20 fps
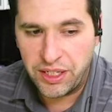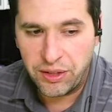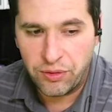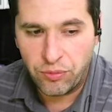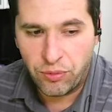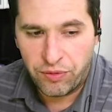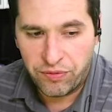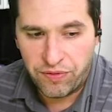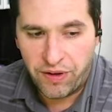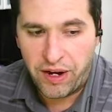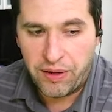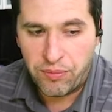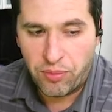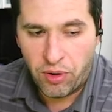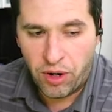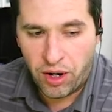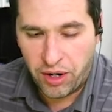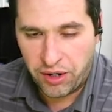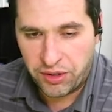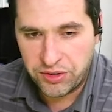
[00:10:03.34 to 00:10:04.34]
in refined
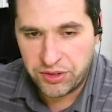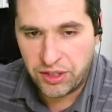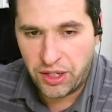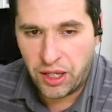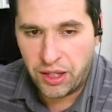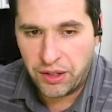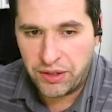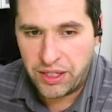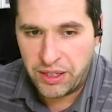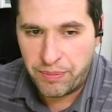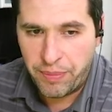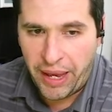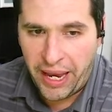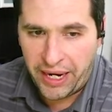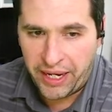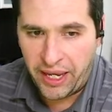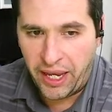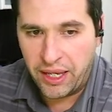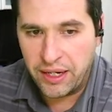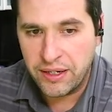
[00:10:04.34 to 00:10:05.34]
products on the
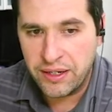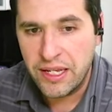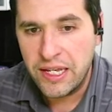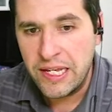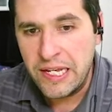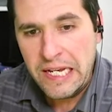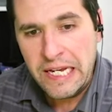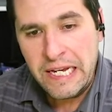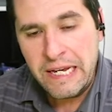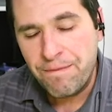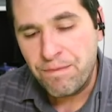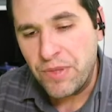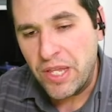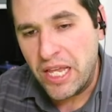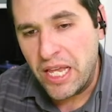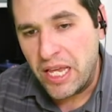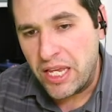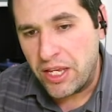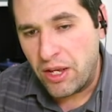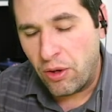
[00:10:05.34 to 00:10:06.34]
back end.
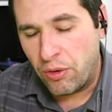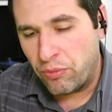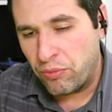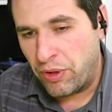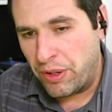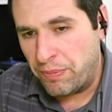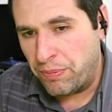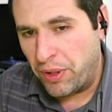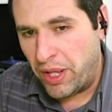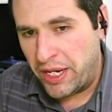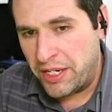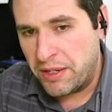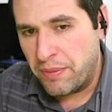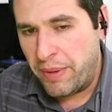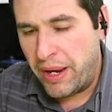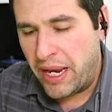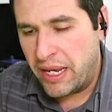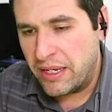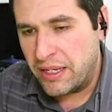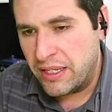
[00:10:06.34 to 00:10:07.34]
You know, implied
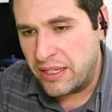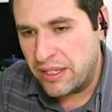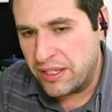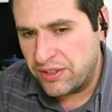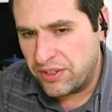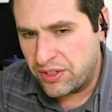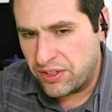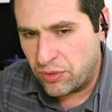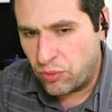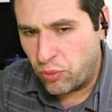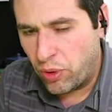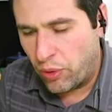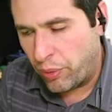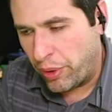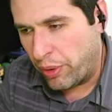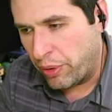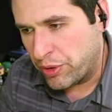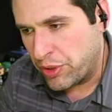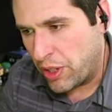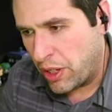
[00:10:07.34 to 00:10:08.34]
demand. This is what
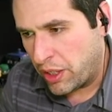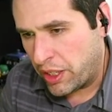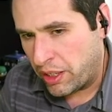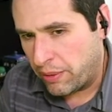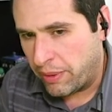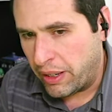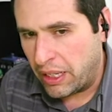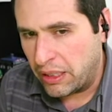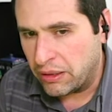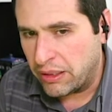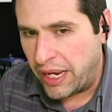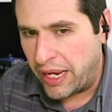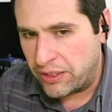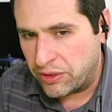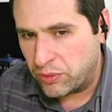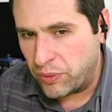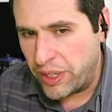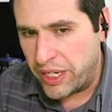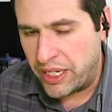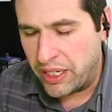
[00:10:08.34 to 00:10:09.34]
we were talking about
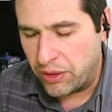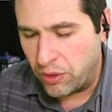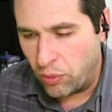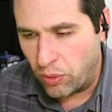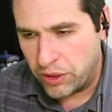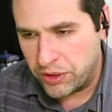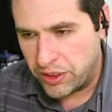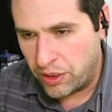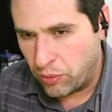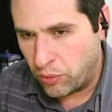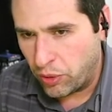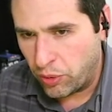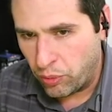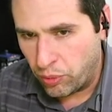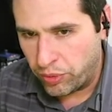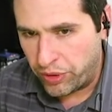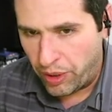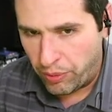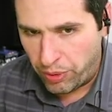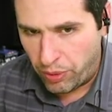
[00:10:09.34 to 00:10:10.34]
last week, and the ones that
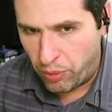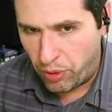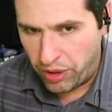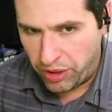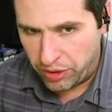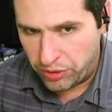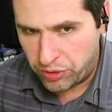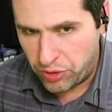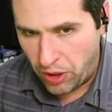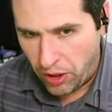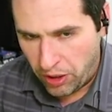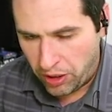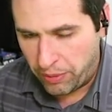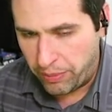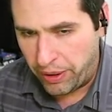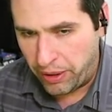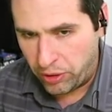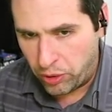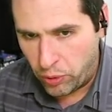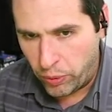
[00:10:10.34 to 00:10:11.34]
were that we want to talk
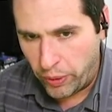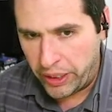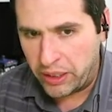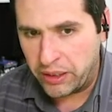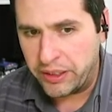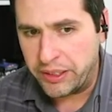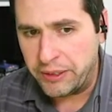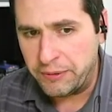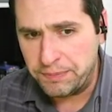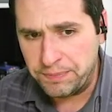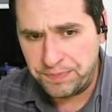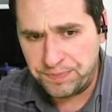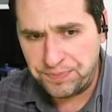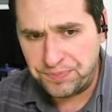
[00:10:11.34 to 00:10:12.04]
about quickly.